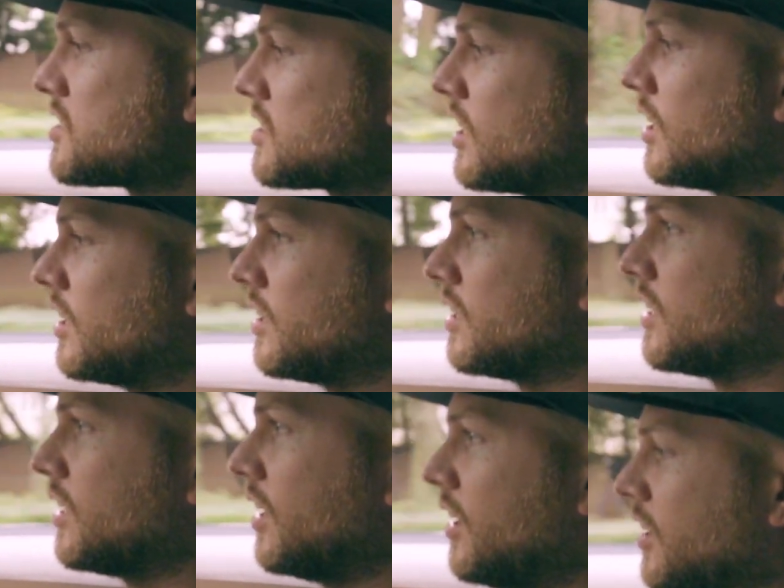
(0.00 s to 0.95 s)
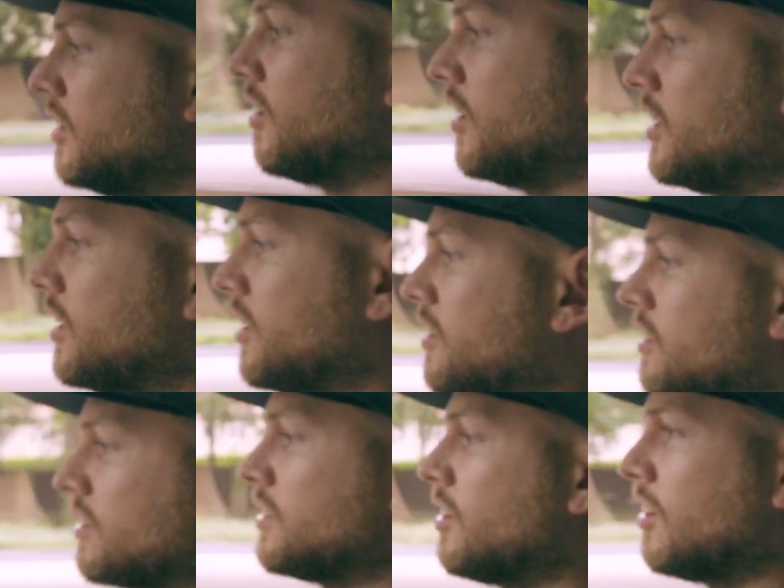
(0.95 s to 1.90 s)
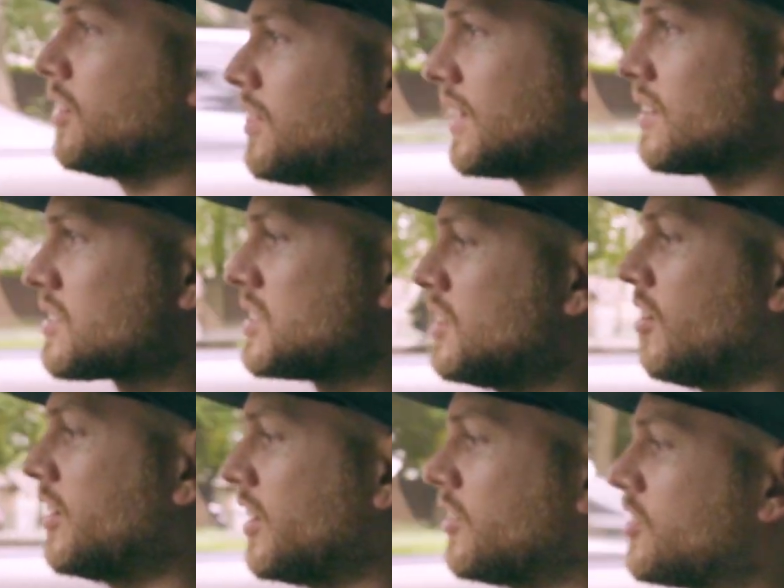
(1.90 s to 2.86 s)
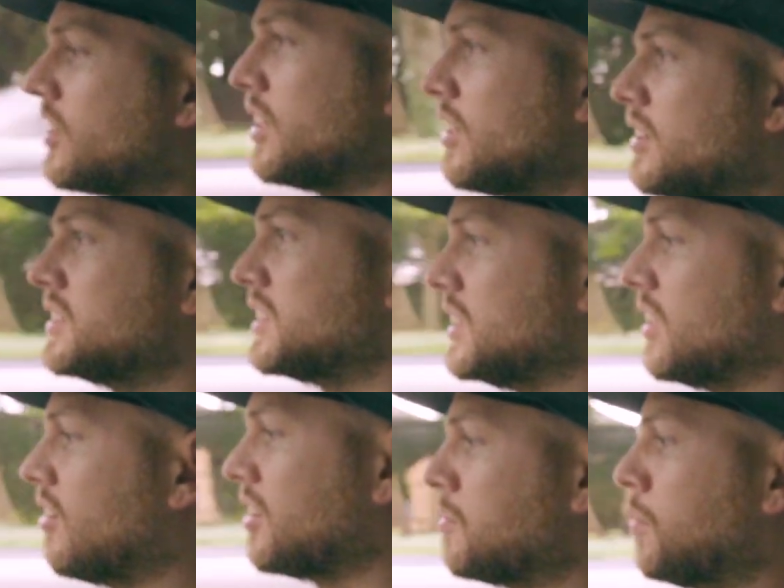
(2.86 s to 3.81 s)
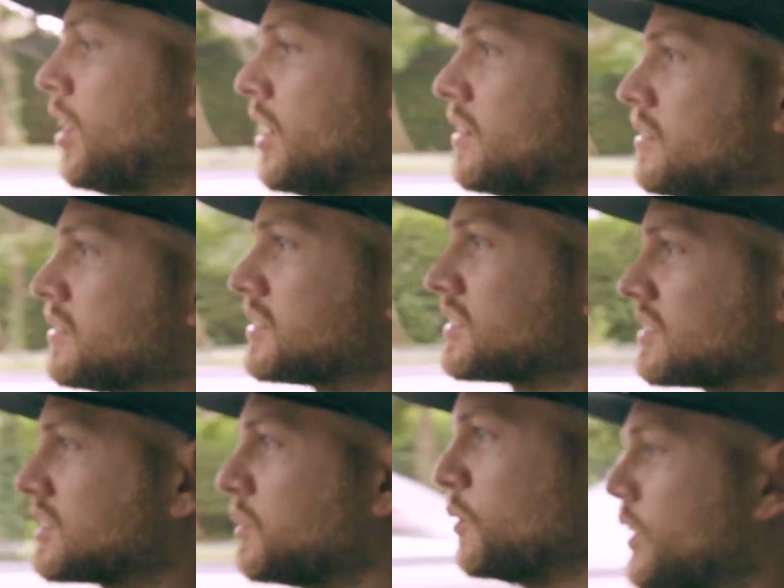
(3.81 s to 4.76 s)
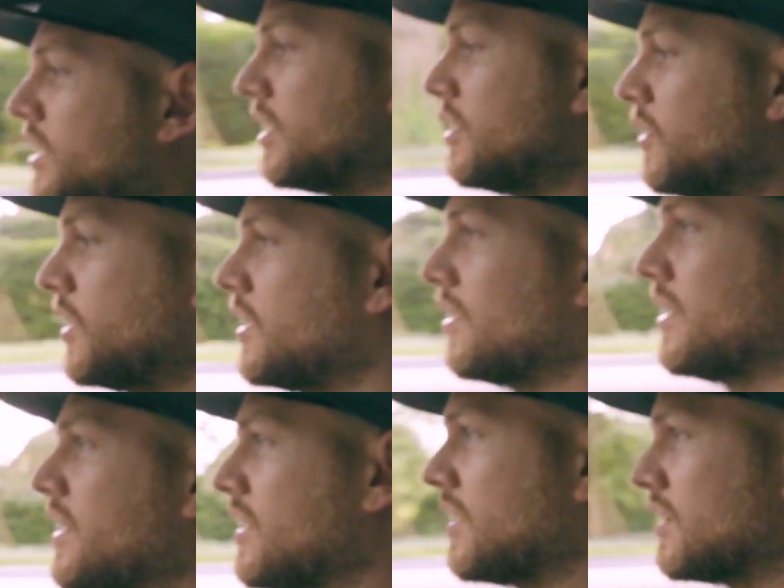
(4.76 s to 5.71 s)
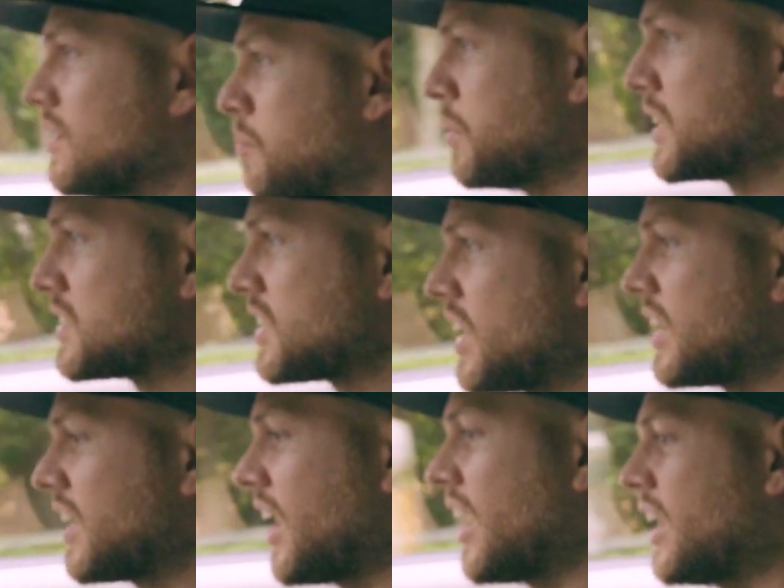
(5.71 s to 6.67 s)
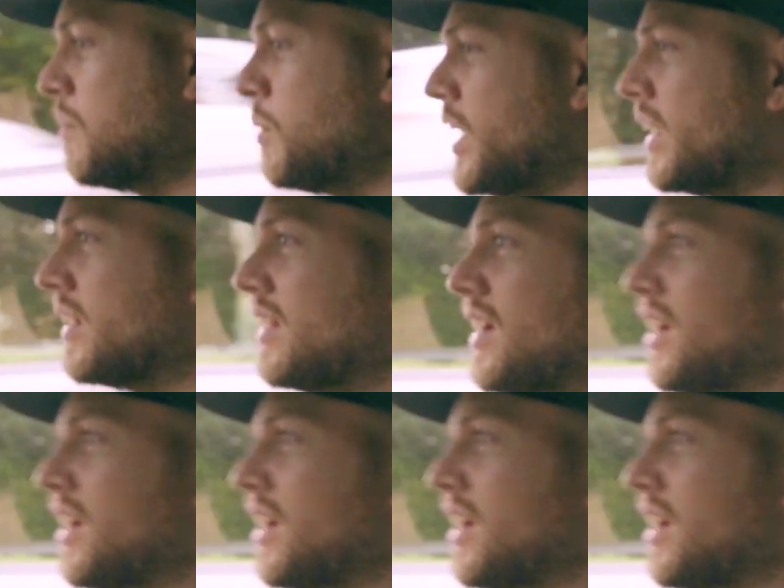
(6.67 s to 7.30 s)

done 9,999 miles, so we're gonna hit the big 10k in a minute,